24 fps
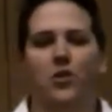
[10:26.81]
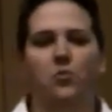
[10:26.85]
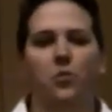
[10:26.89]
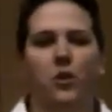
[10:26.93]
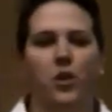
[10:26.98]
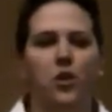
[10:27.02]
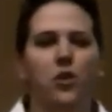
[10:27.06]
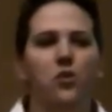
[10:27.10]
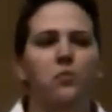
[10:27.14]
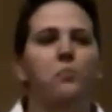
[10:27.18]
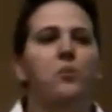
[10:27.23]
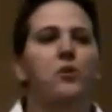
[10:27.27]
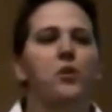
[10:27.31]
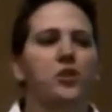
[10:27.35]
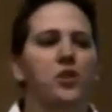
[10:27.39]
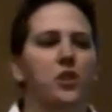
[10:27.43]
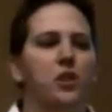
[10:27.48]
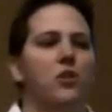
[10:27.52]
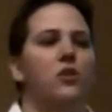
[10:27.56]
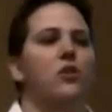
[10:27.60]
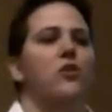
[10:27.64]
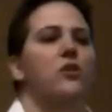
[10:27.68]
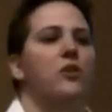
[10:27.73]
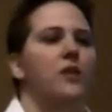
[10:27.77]
is when you put
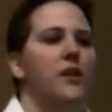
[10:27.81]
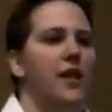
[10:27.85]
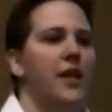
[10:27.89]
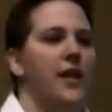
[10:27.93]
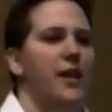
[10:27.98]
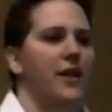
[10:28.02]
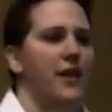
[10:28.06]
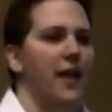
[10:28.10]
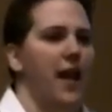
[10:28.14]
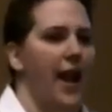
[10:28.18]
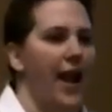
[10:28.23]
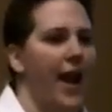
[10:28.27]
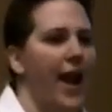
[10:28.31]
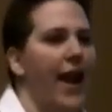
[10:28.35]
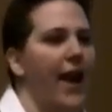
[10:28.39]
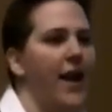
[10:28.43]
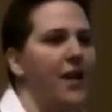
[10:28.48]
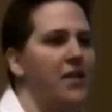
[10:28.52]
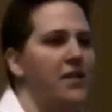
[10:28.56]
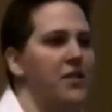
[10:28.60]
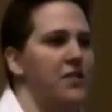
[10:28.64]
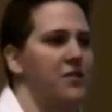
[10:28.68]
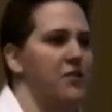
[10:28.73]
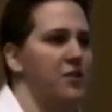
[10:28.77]
the learning in the
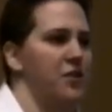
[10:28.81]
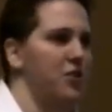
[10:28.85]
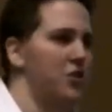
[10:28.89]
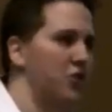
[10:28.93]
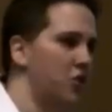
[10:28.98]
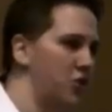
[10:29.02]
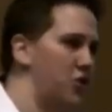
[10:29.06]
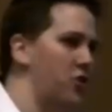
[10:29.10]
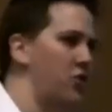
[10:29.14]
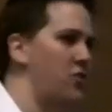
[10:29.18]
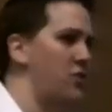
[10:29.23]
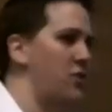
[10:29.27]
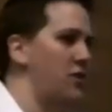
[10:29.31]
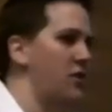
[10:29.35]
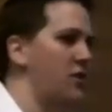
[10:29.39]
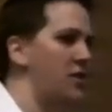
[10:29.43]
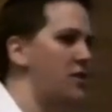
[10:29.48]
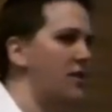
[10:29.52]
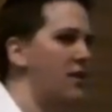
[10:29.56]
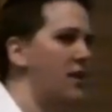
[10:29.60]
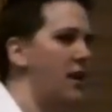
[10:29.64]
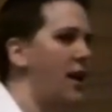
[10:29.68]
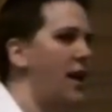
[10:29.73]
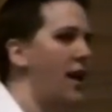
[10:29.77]
hands of the
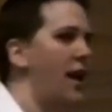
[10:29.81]
students